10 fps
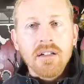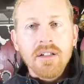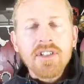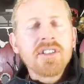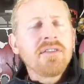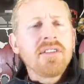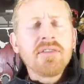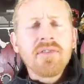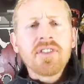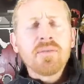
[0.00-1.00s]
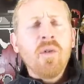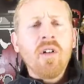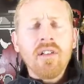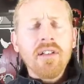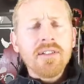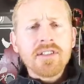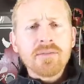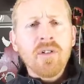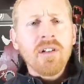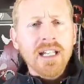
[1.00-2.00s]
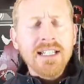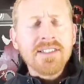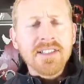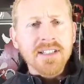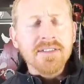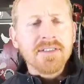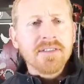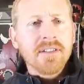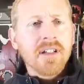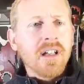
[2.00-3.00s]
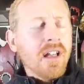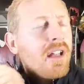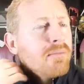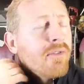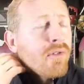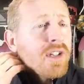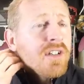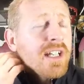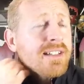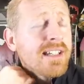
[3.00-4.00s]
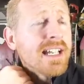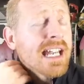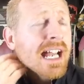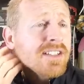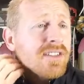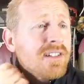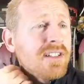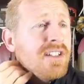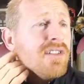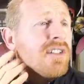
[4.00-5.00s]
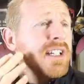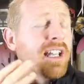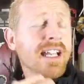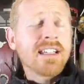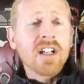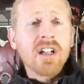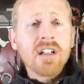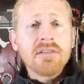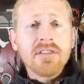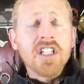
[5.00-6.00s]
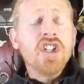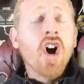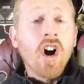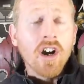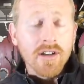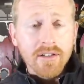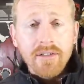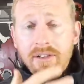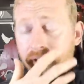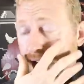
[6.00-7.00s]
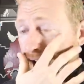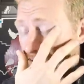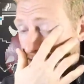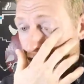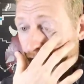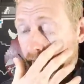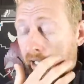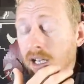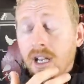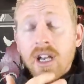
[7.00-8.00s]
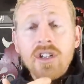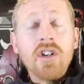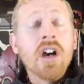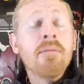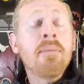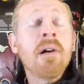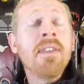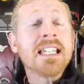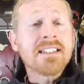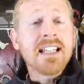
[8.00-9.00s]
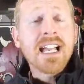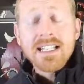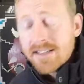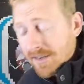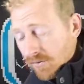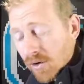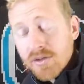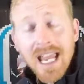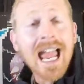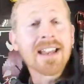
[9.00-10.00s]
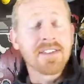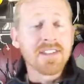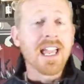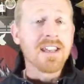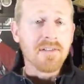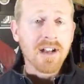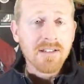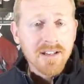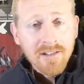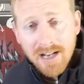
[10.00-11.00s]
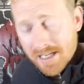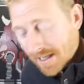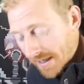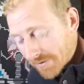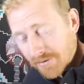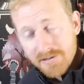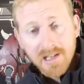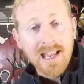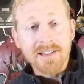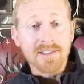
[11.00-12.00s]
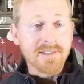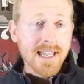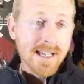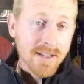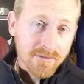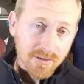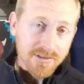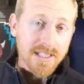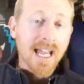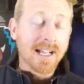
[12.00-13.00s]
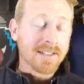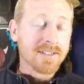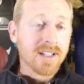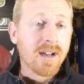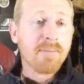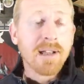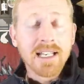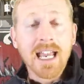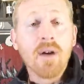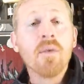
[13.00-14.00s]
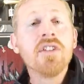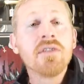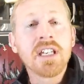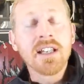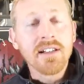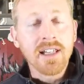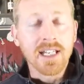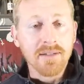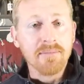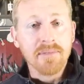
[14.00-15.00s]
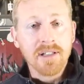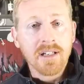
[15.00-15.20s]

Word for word: just for small instance, before you get into the castle, you're in like the yard of the castle. You come up on this knight that throws axes at you, right? You know that guy throws the axes down, throws the axes up. Anyhow, when you kill him,